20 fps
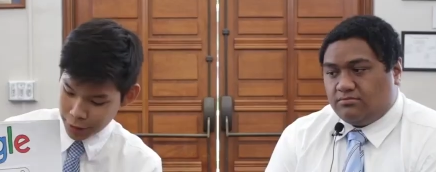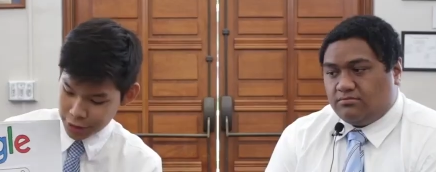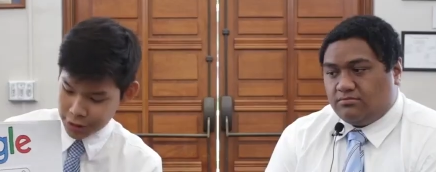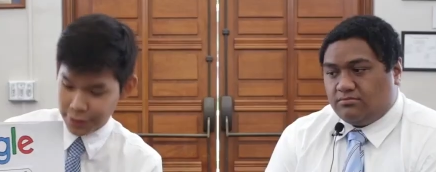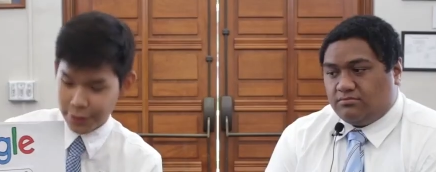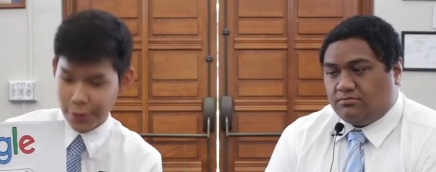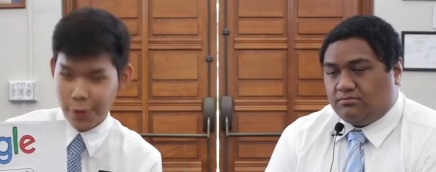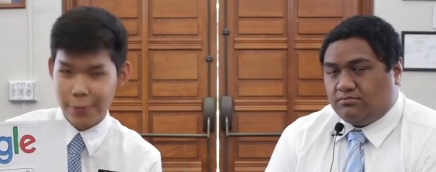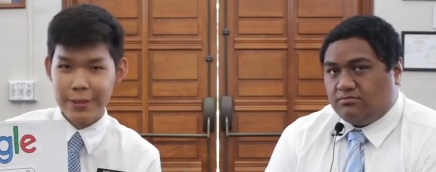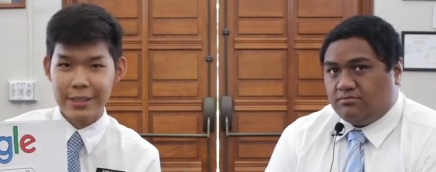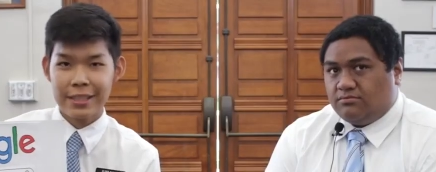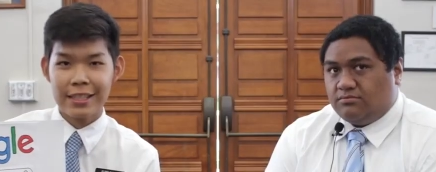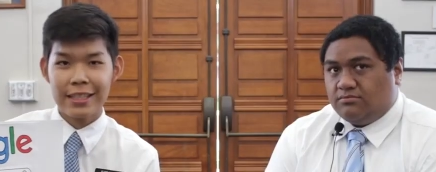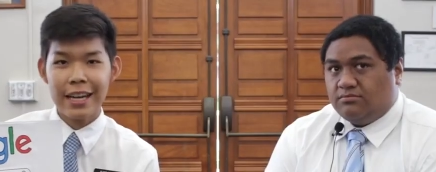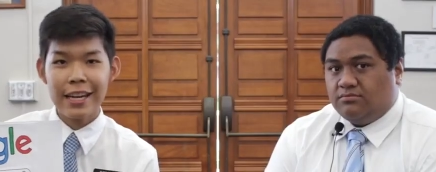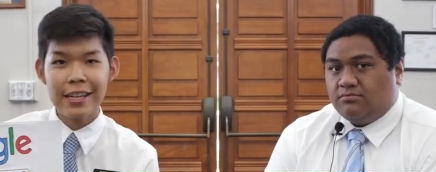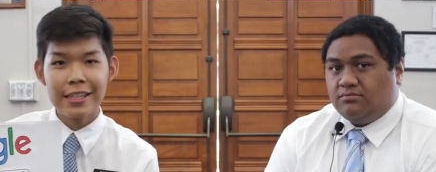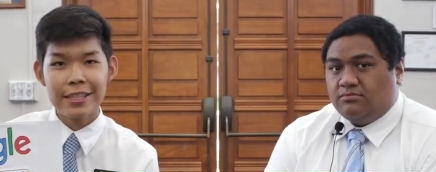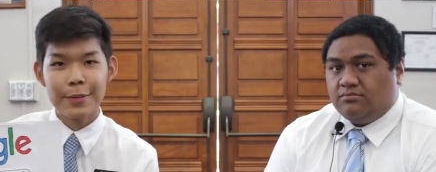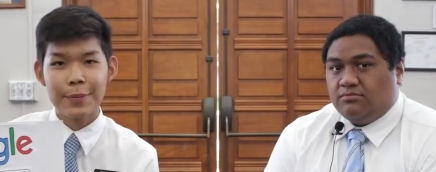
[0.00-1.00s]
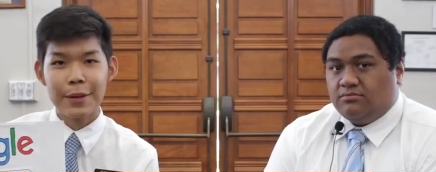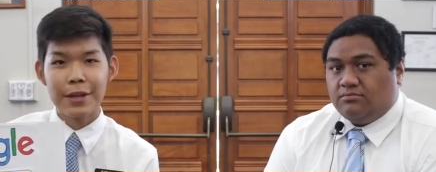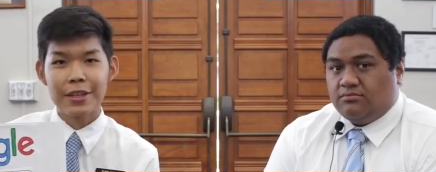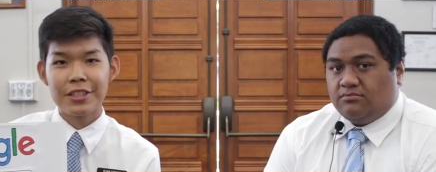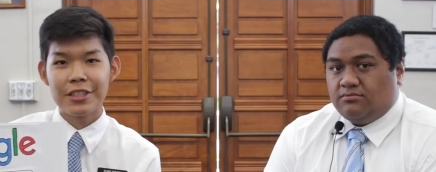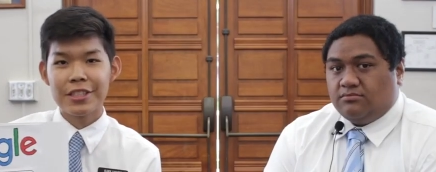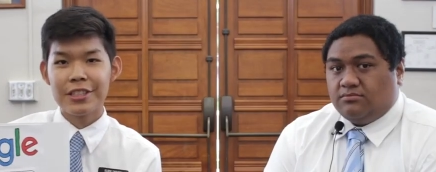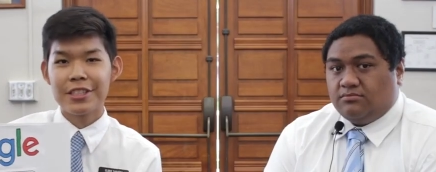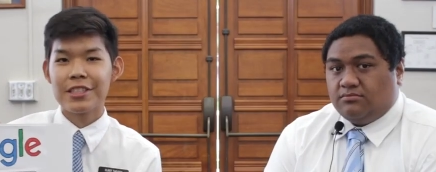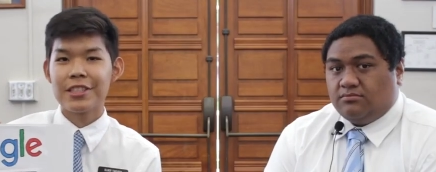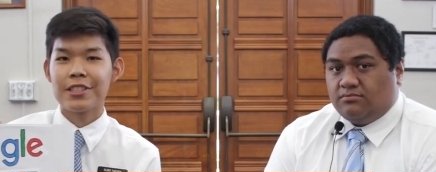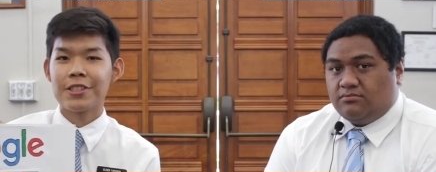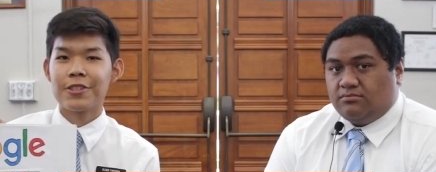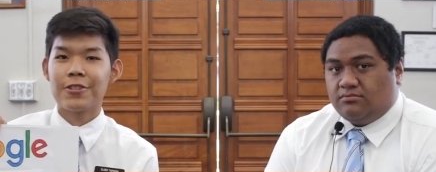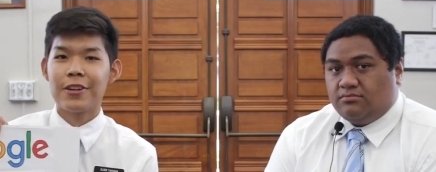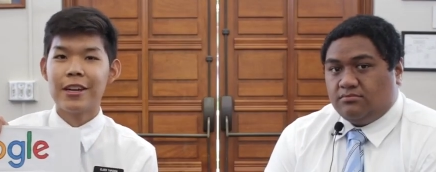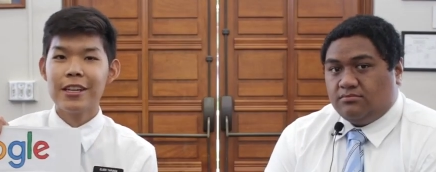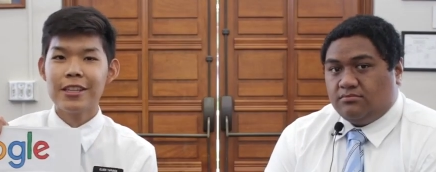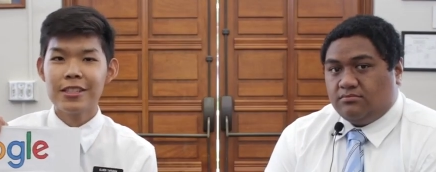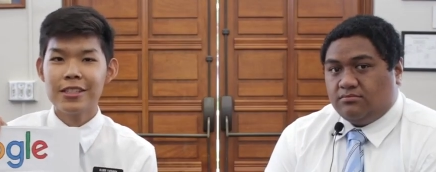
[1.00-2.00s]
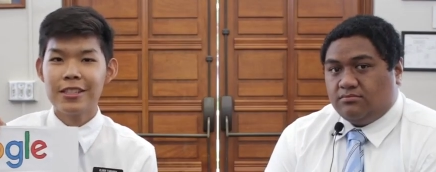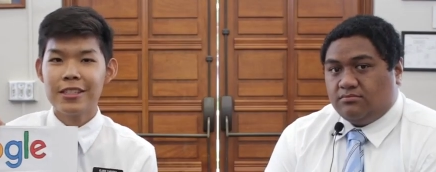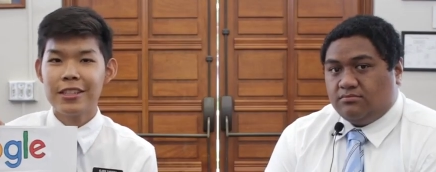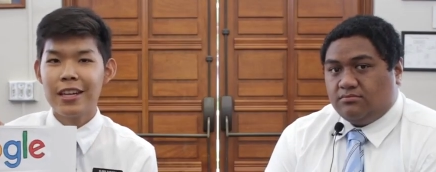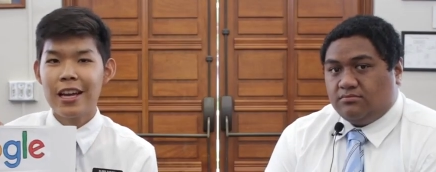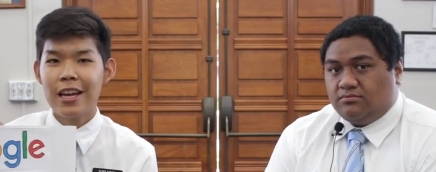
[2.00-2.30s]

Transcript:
Speaker 1: Much of what we say is about Jesus Christ,